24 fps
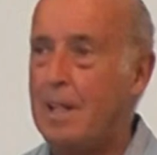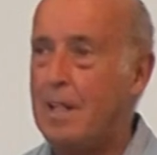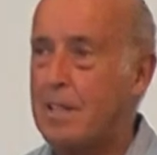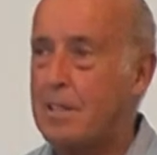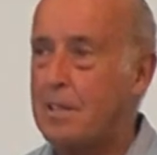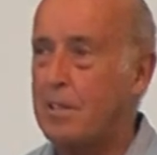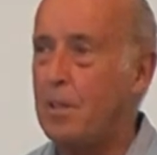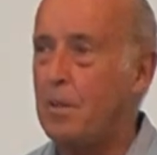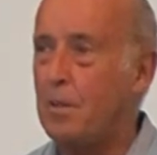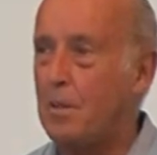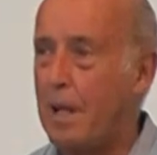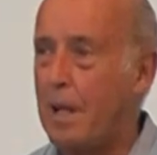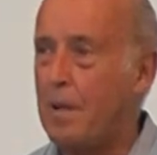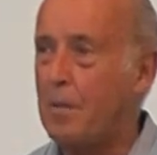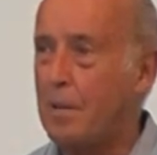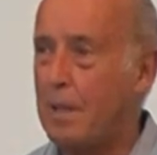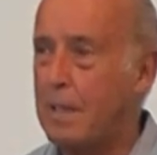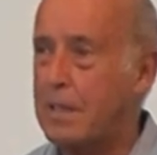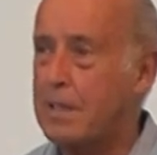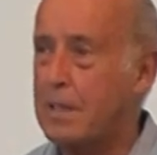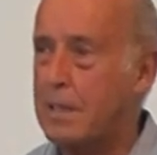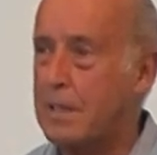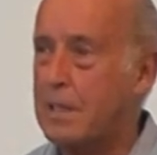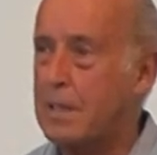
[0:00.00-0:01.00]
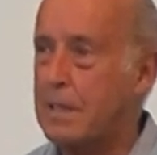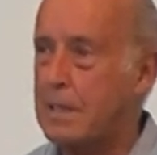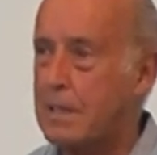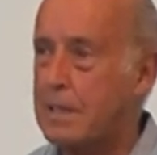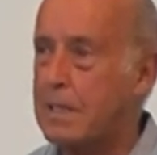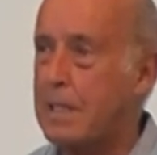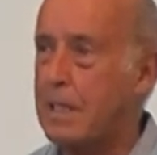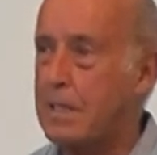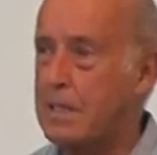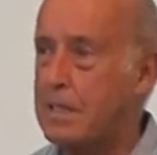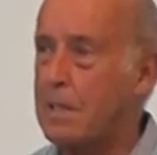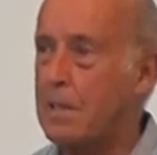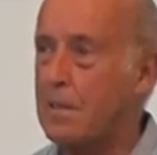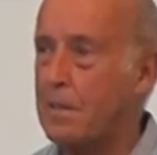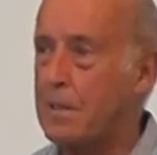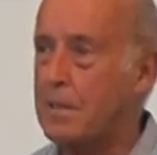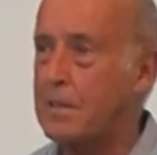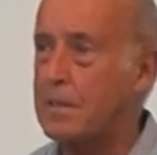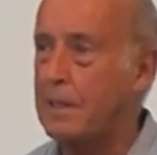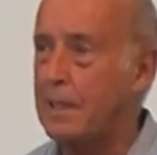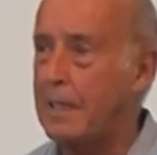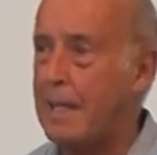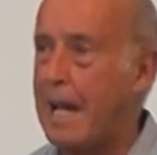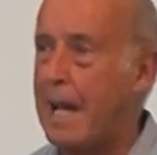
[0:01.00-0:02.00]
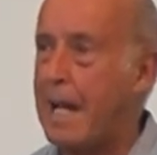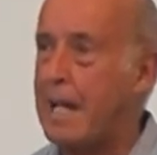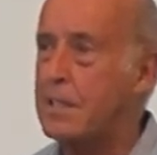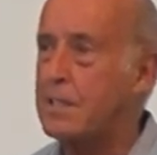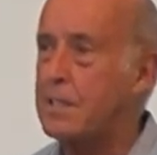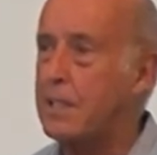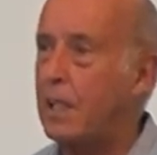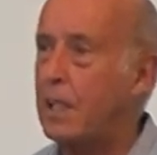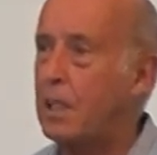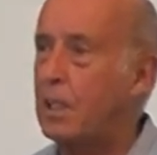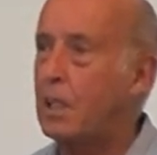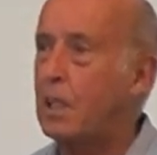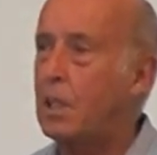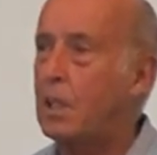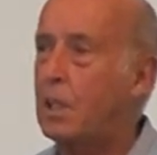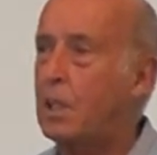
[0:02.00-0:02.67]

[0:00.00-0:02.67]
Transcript: So you, I want you to take seriously, as a